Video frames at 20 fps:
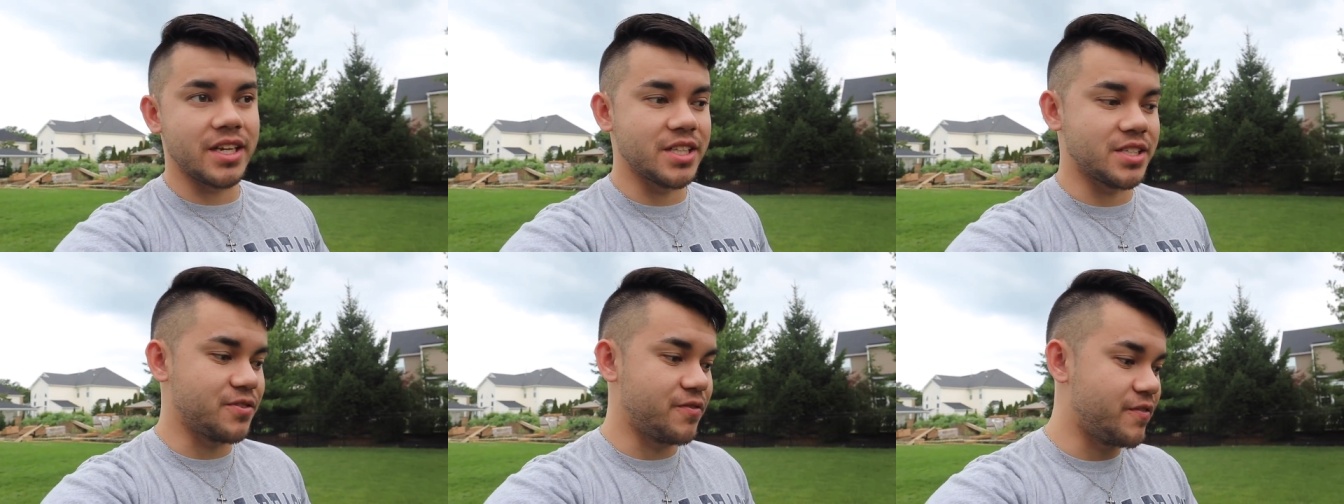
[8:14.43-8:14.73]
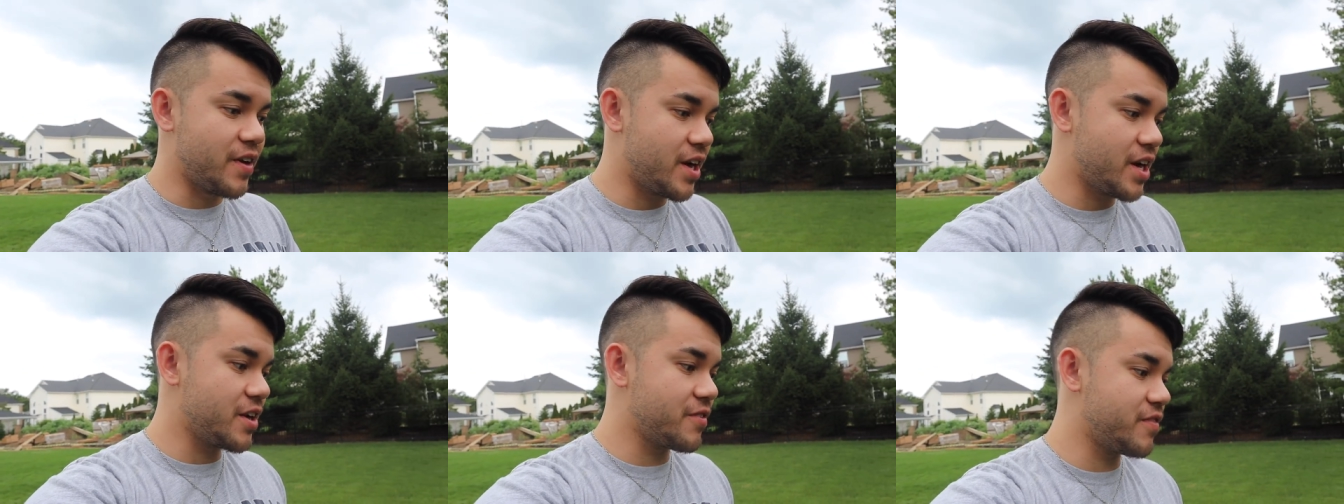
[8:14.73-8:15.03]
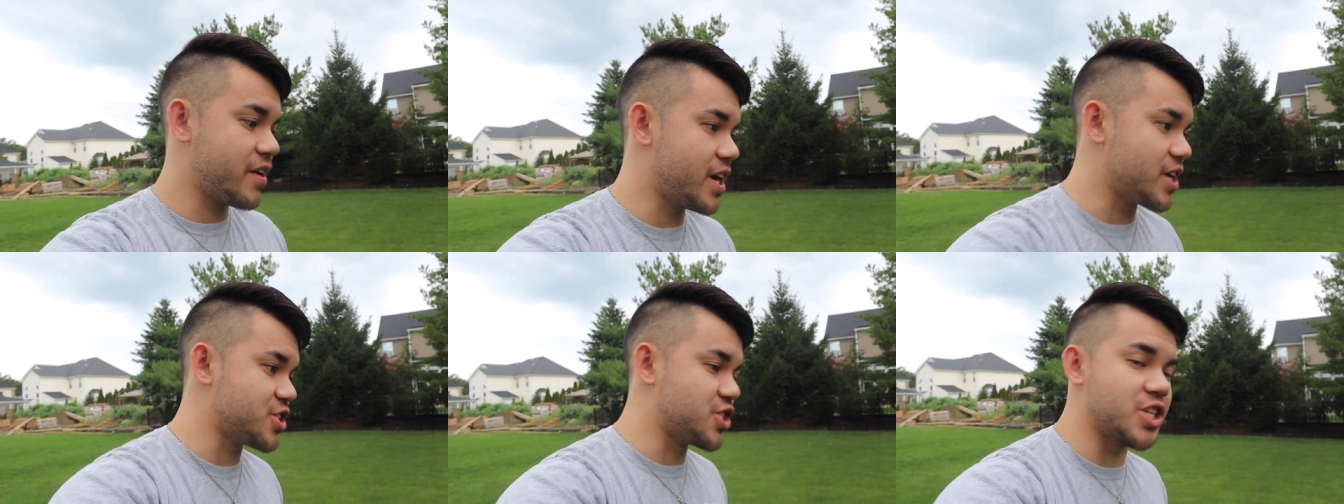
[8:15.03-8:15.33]
It's very,
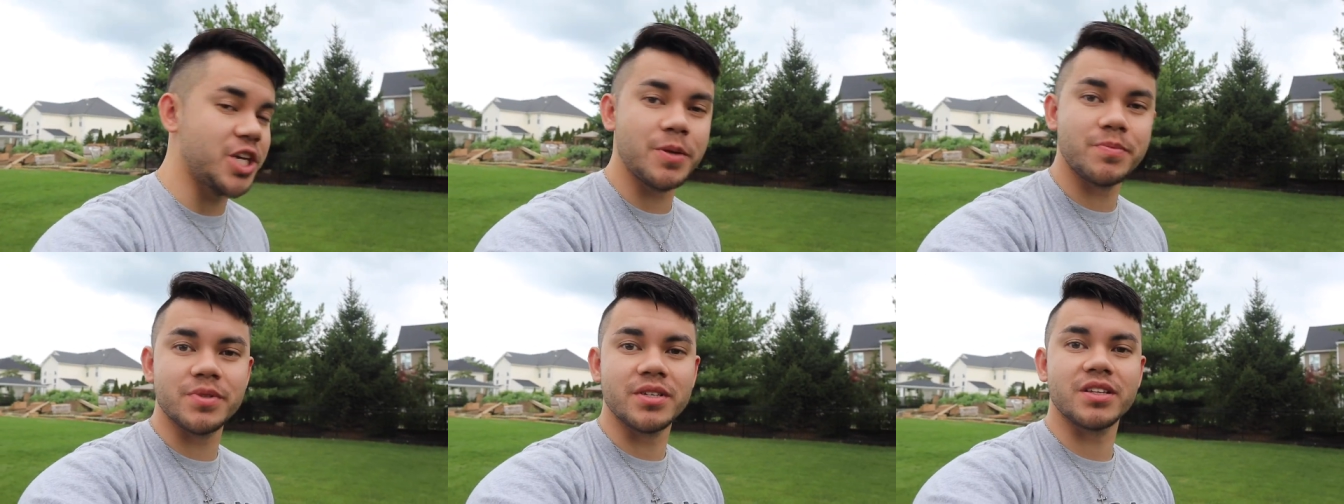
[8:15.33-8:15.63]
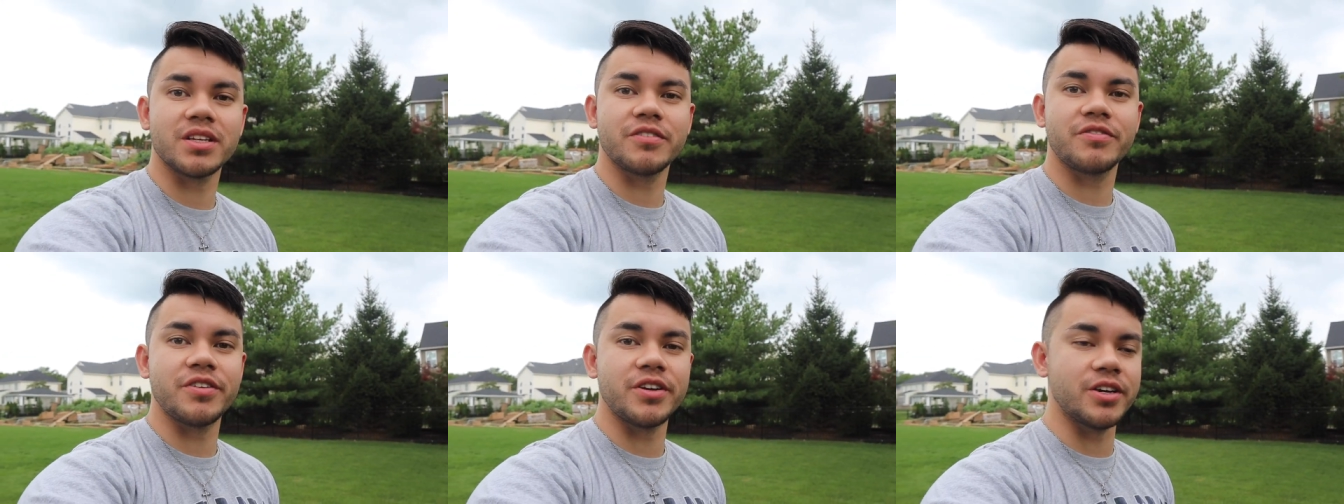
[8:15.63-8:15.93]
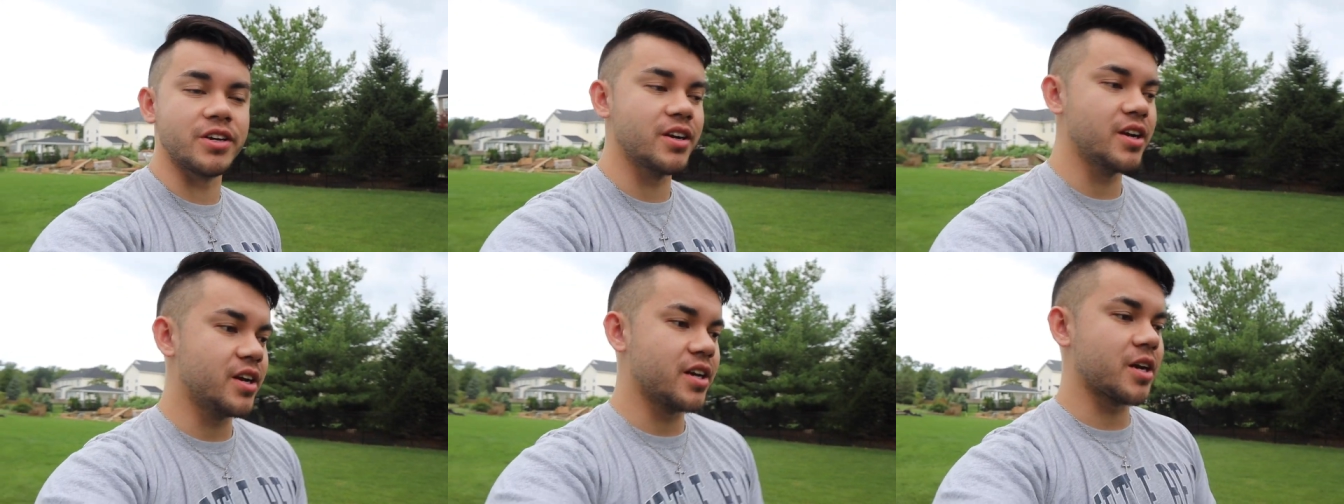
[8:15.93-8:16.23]
very cheap to live
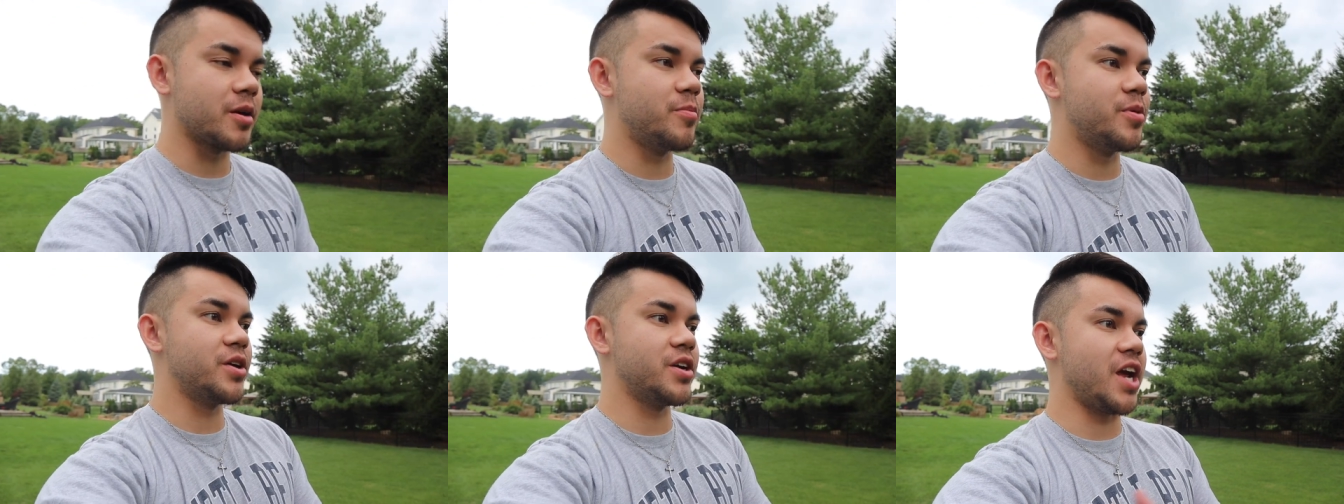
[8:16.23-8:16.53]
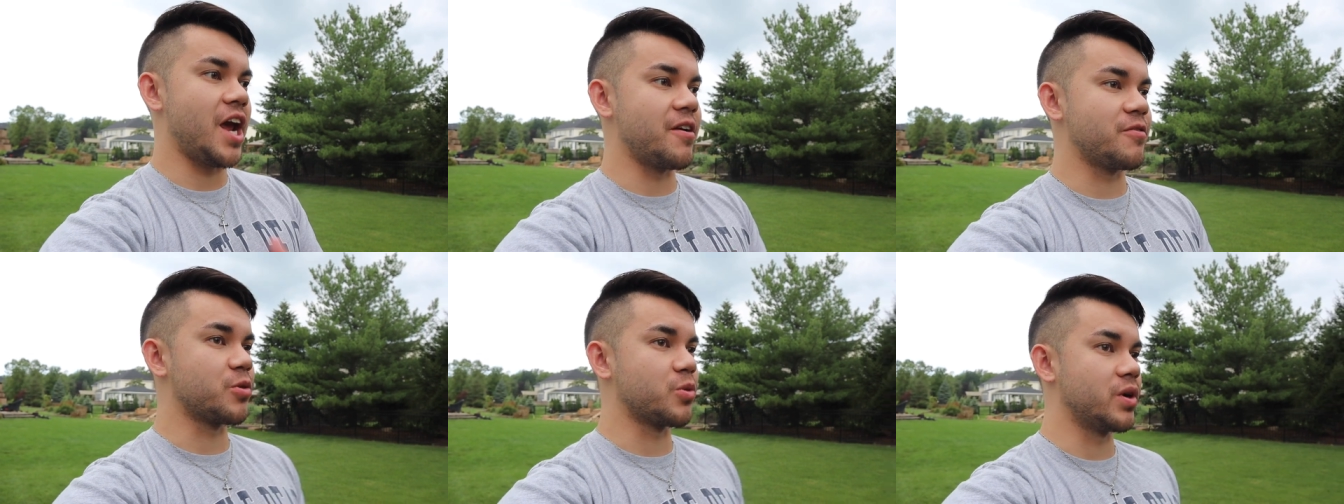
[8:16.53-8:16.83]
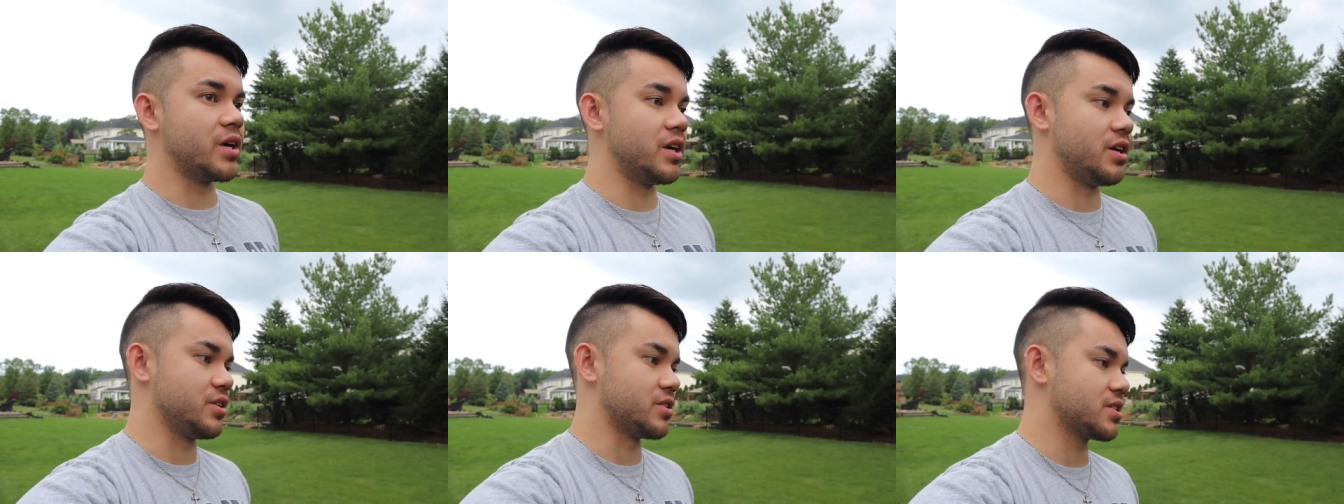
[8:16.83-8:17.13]
here compared to
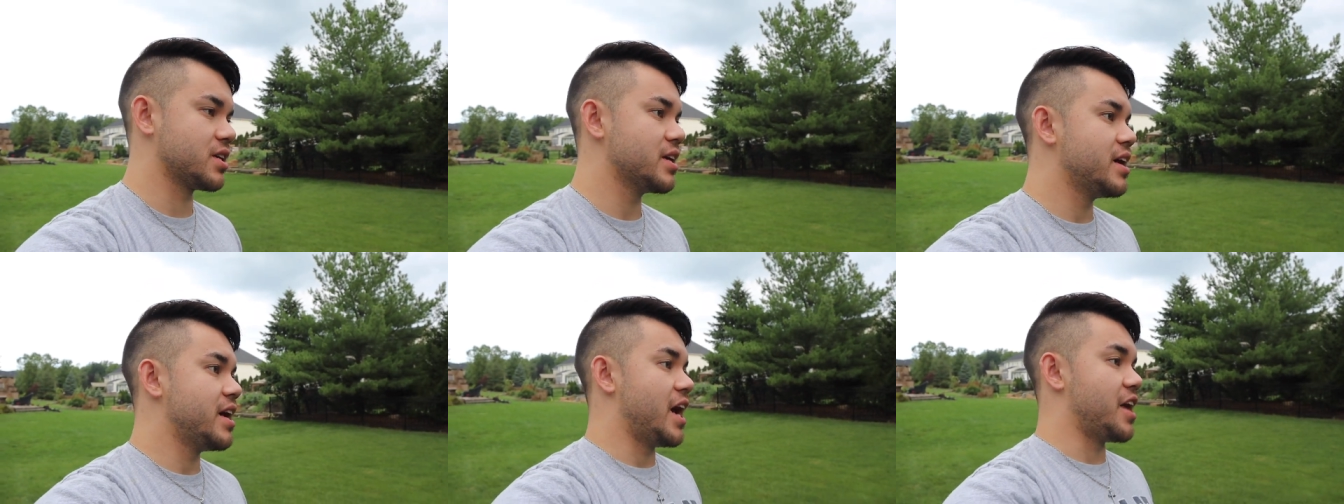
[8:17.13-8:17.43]
everywhere else.